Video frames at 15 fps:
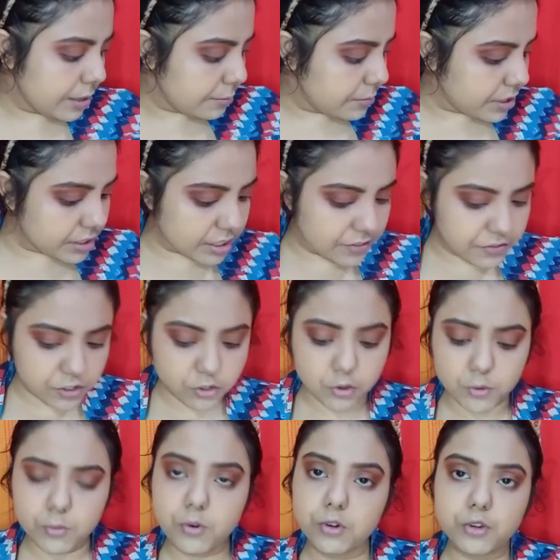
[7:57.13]
but if you
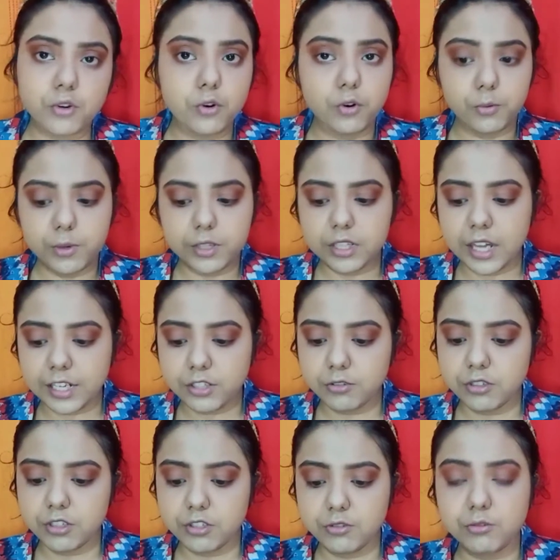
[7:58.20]
don't want to go with that, you
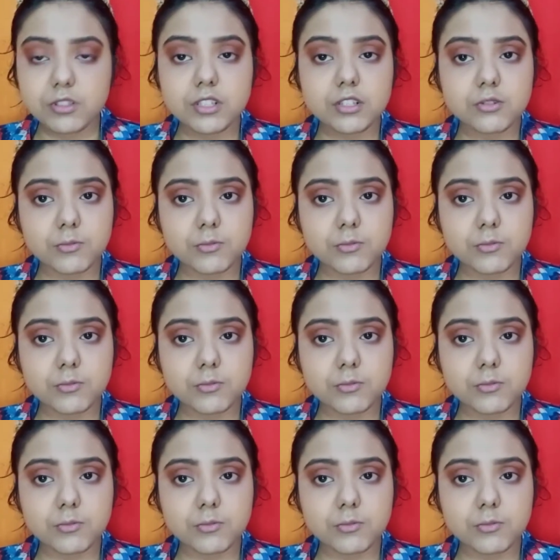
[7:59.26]
can use this